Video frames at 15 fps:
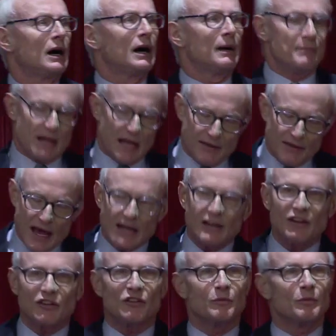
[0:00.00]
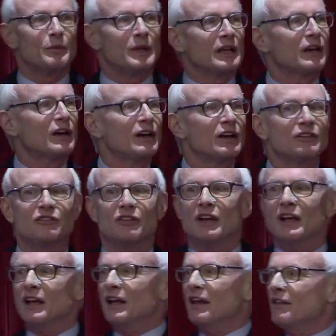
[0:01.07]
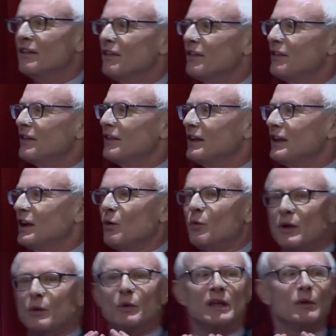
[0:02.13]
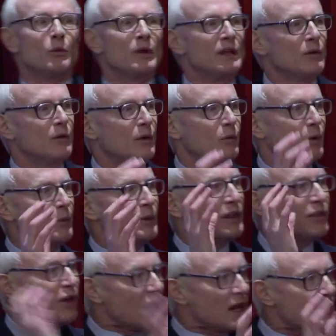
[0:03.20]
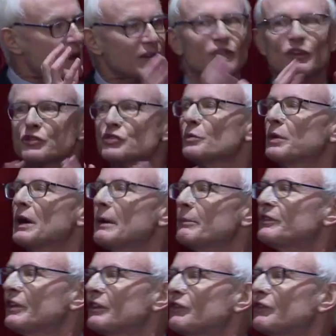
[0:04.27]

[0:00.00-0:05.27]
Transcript: And that is because, you know, when we thought about social problems